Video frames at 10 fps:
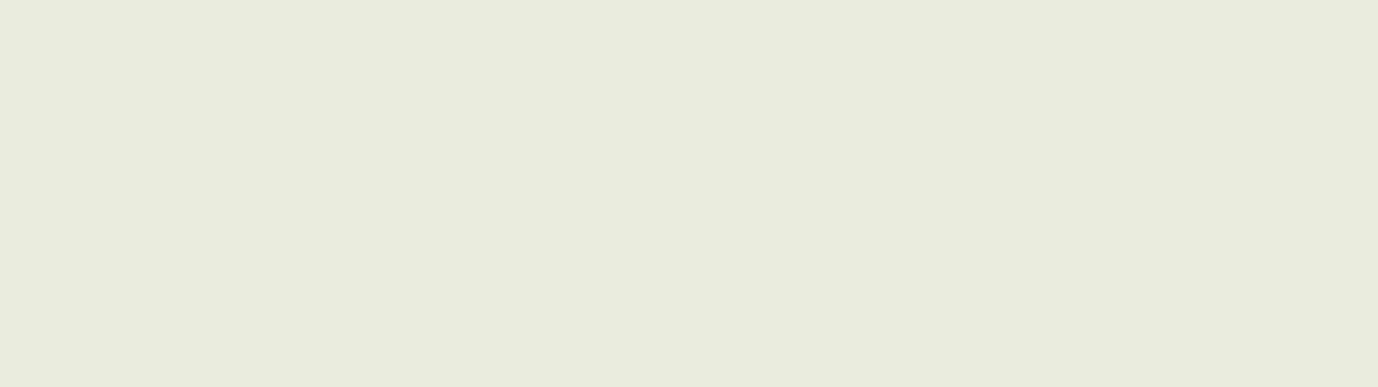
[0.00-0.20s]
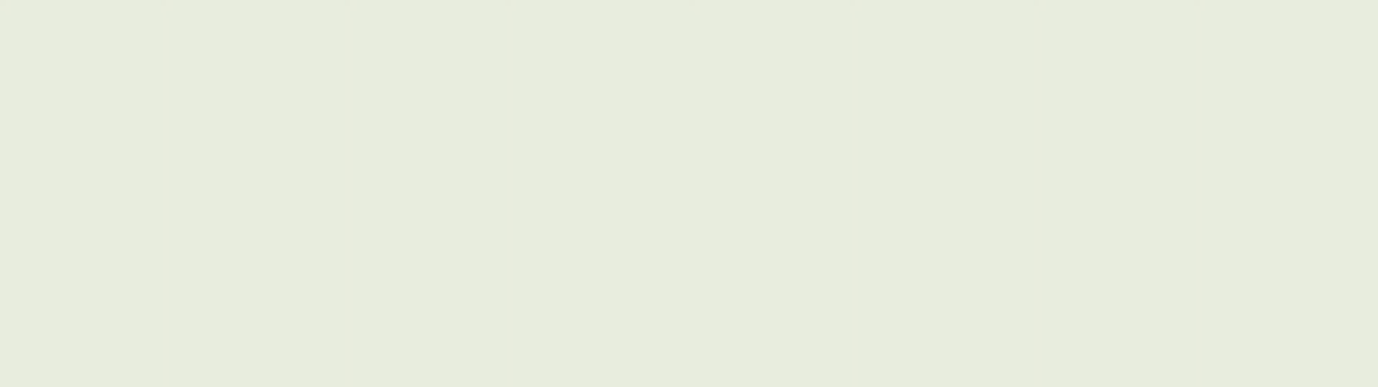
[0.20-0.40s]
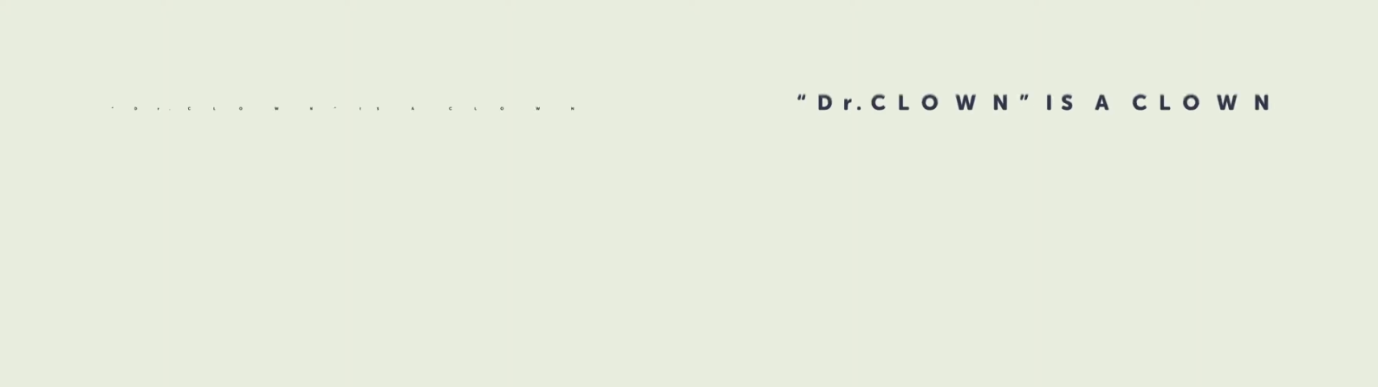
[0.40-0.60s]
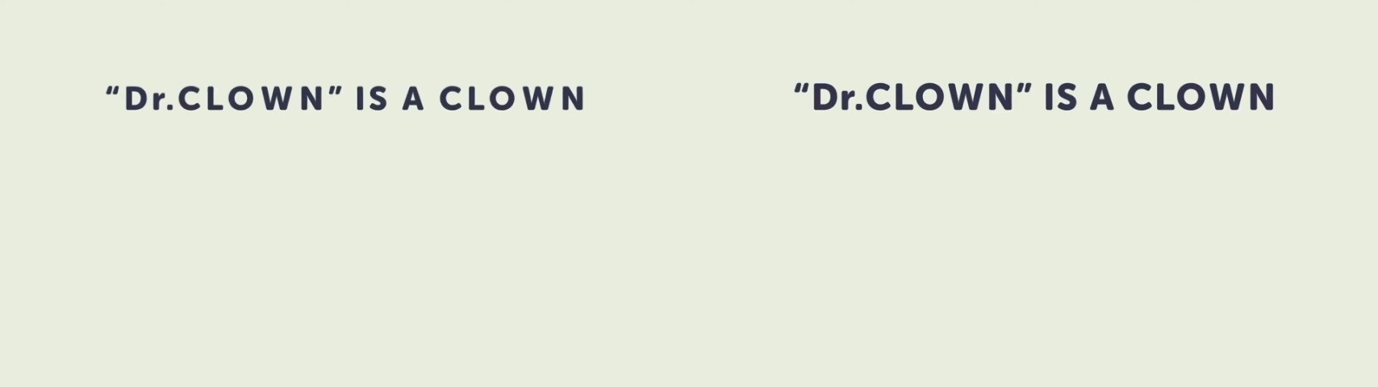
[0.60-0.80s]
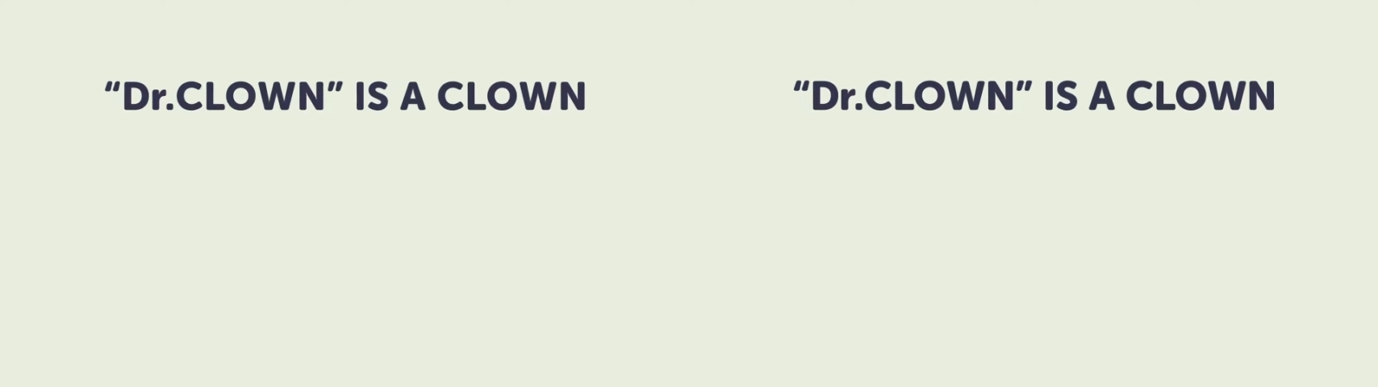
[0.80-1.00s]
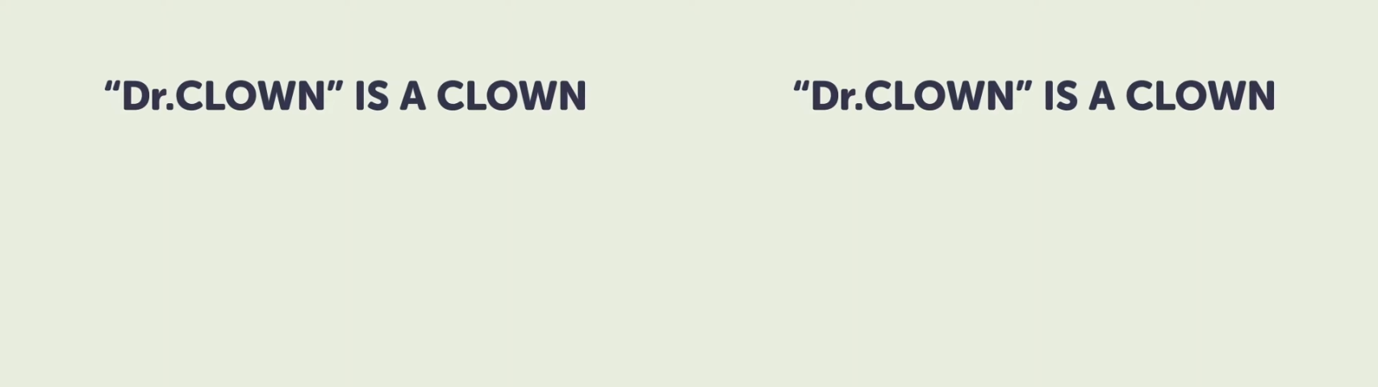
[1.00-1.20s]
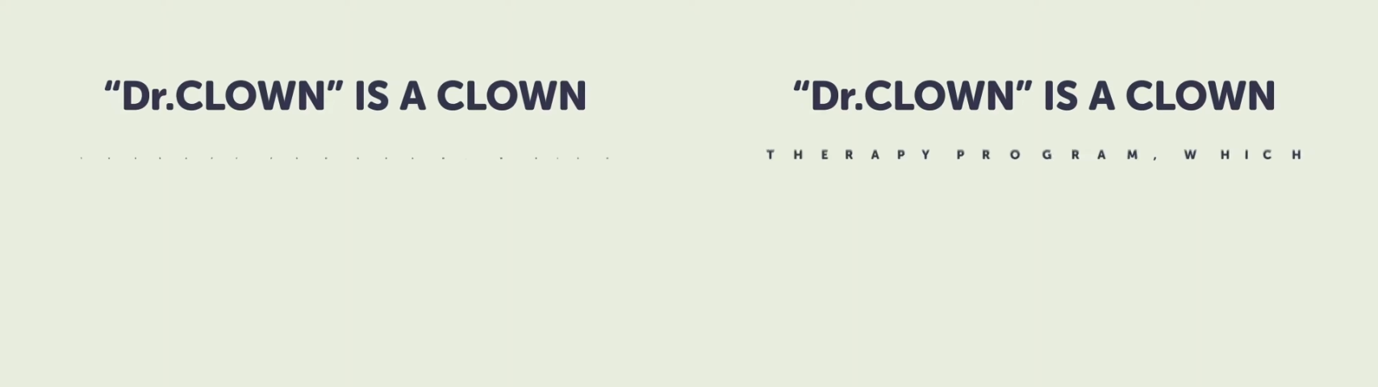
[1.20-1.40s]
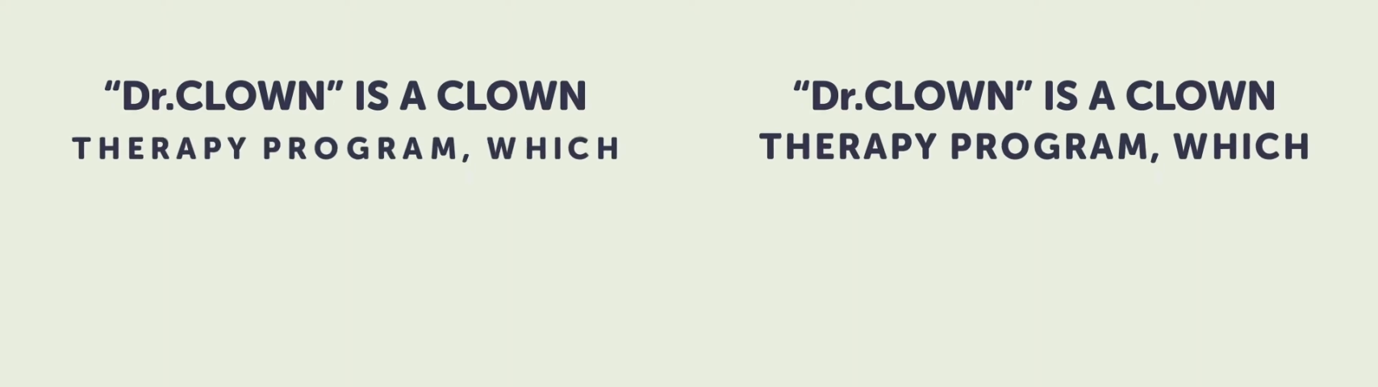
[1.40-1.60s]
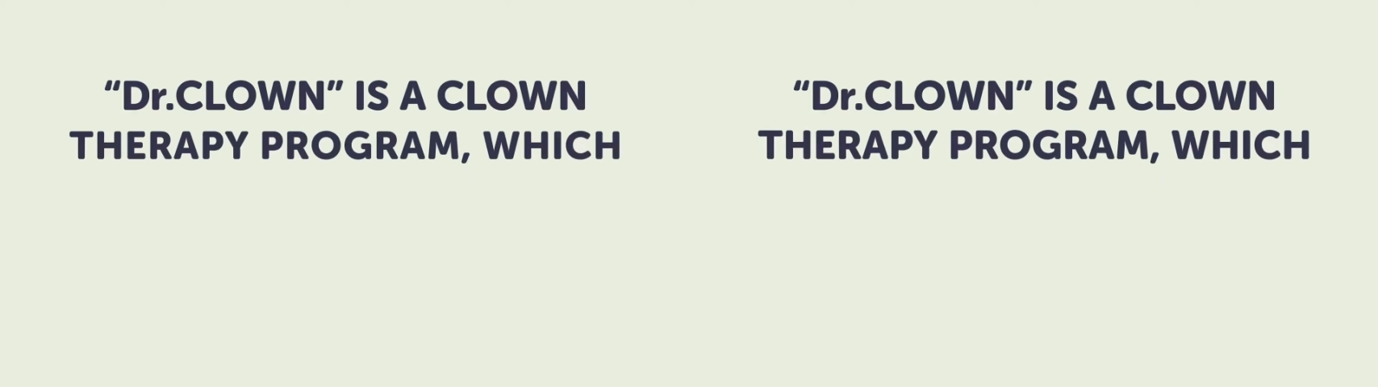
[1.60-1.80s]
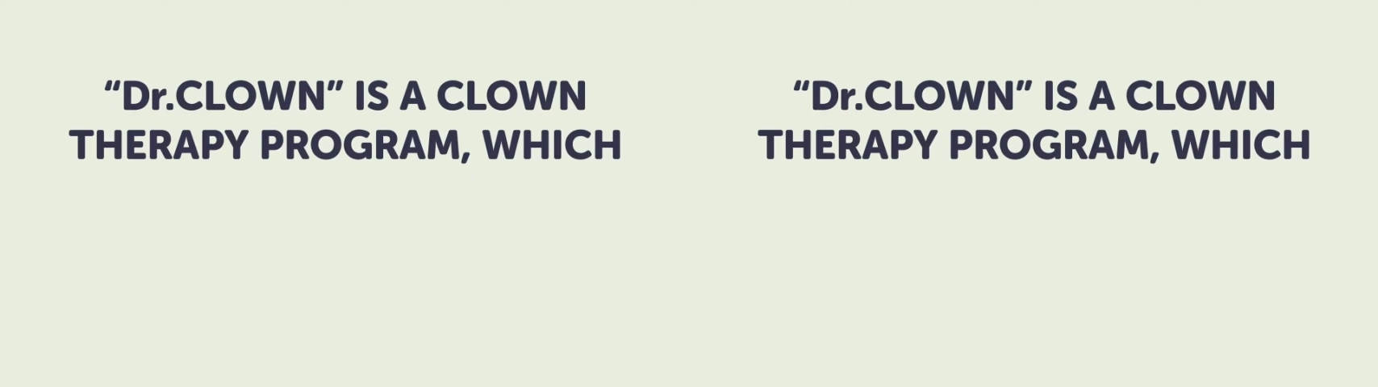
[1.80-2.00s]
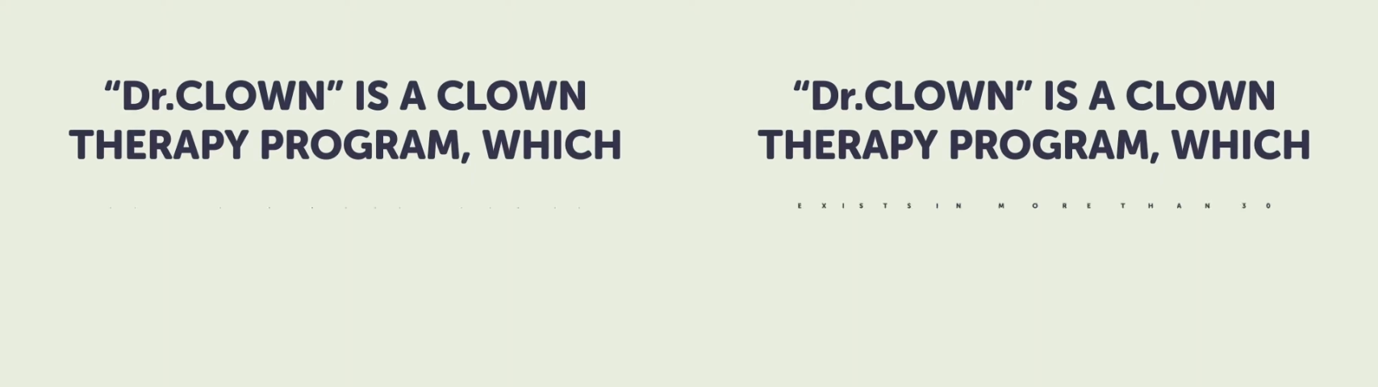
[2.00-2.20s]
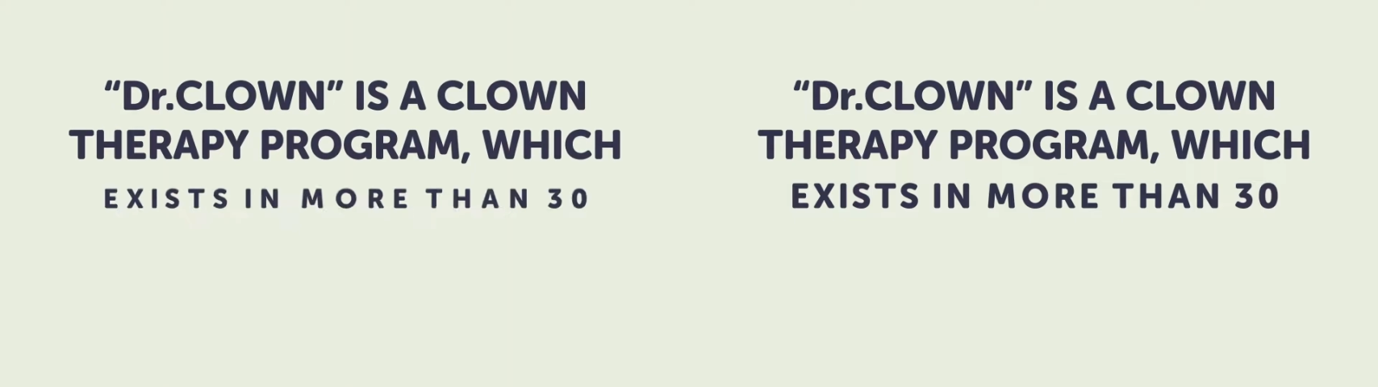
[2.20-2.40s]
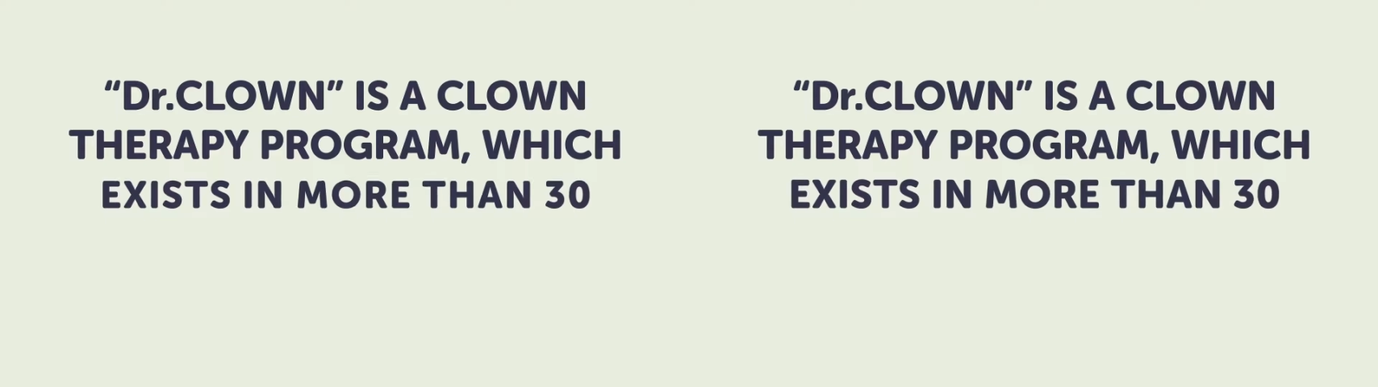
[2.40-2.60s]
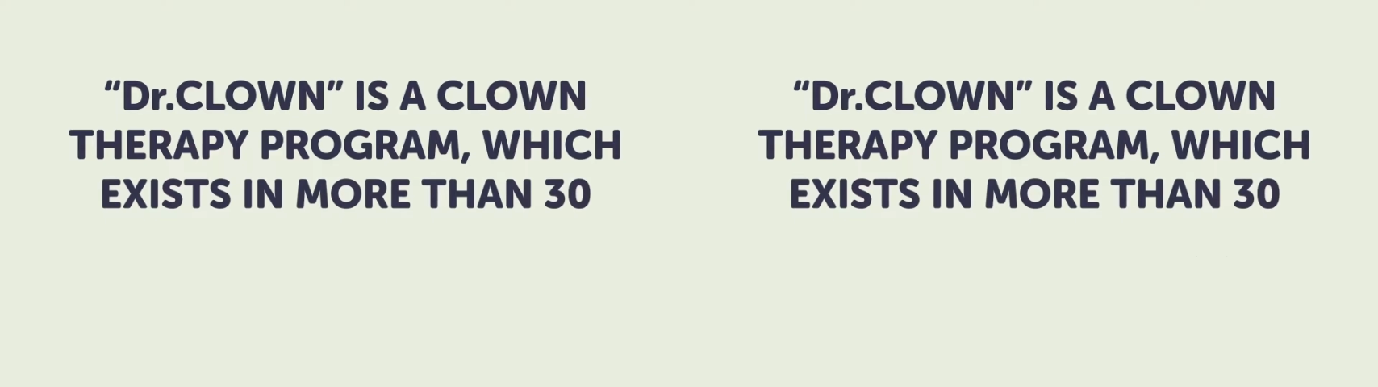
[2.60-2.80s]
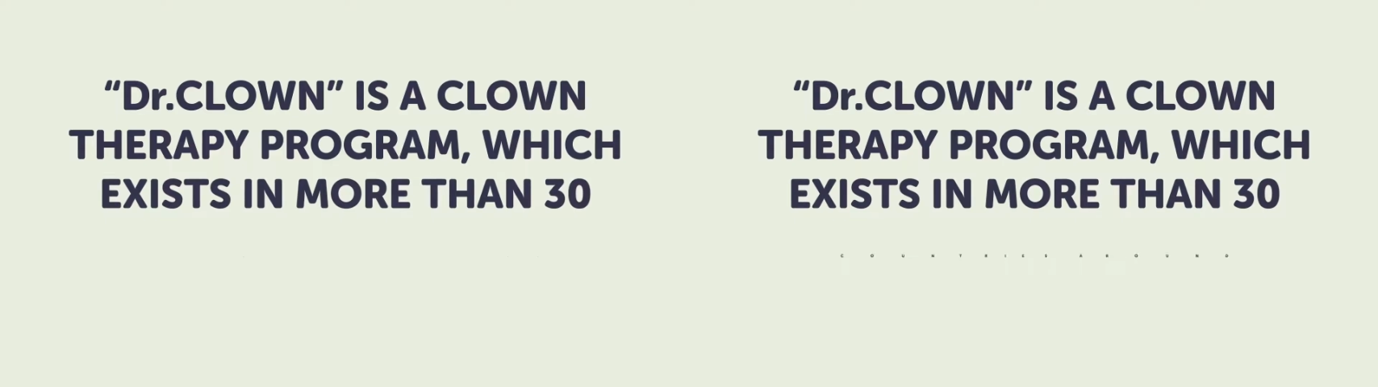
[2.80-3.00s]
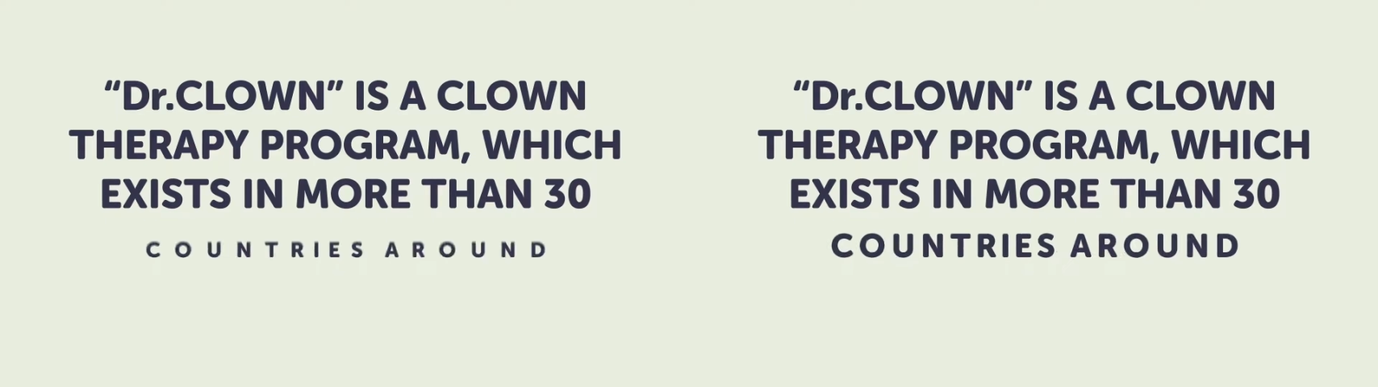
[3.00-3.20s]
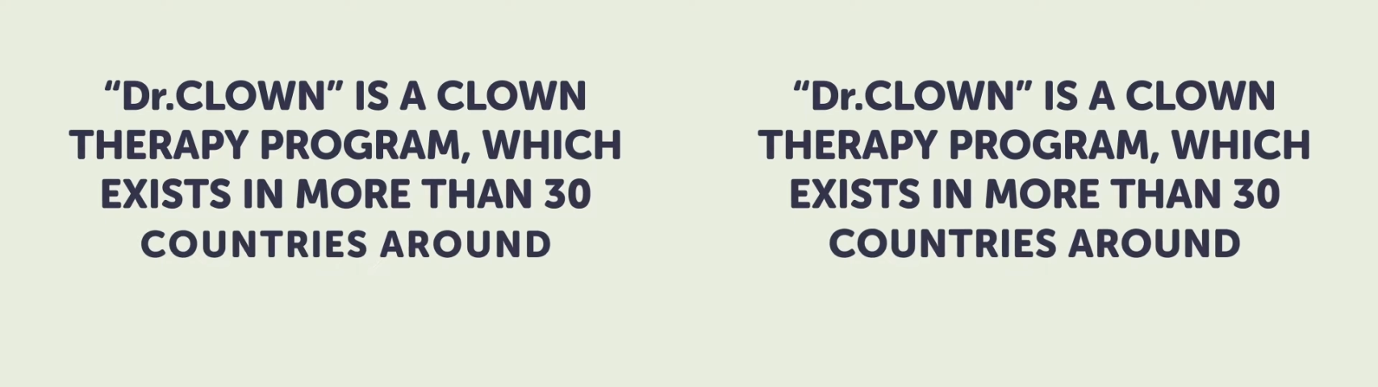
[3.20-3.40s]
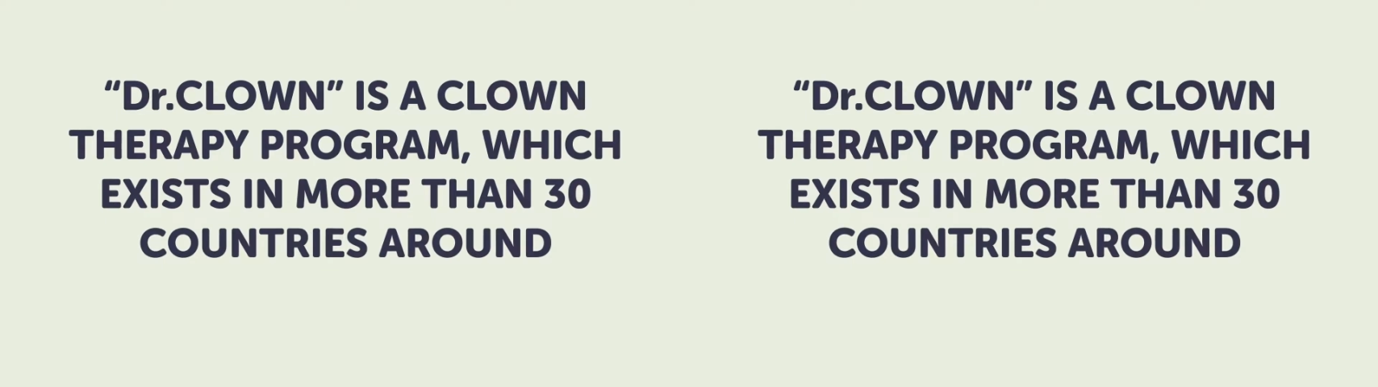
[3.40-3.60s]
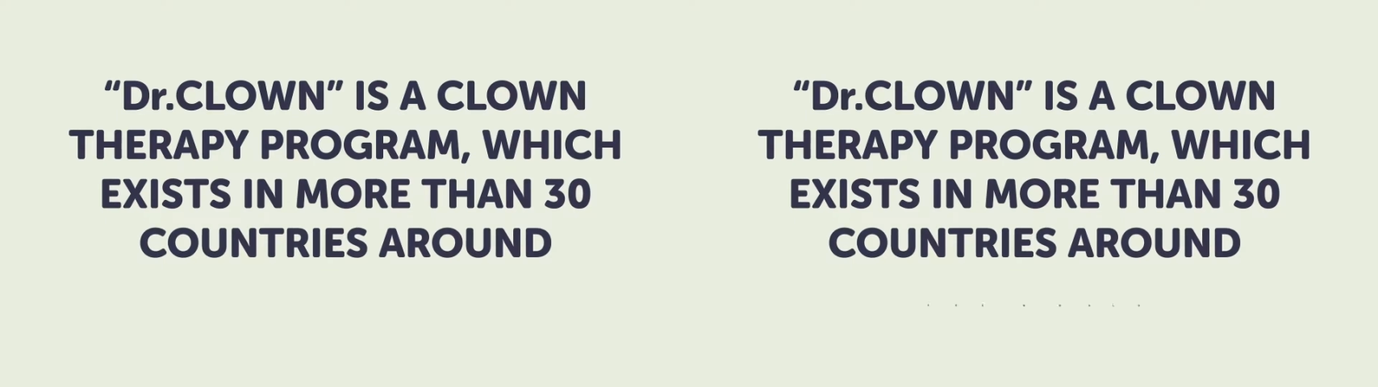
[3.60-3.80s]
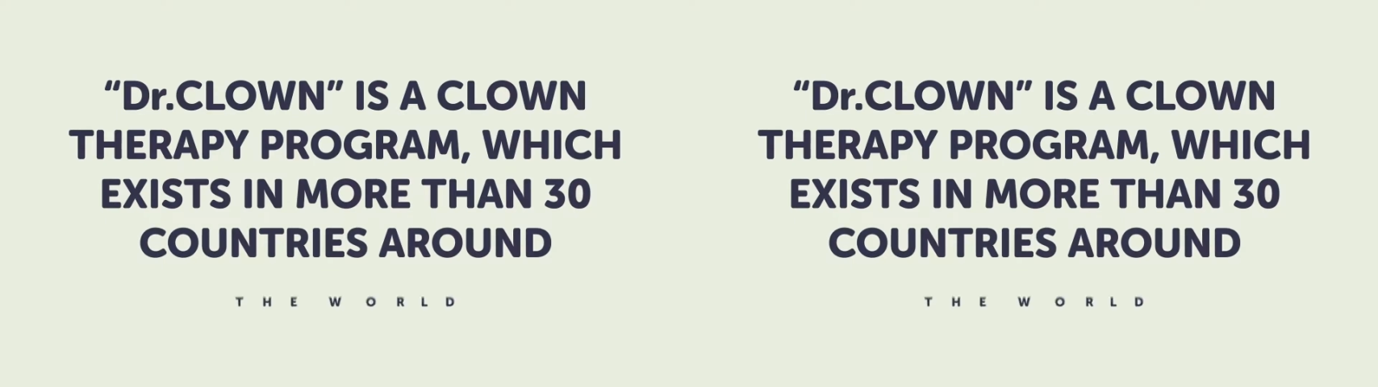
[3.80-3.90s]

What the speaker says: (no speaker visible)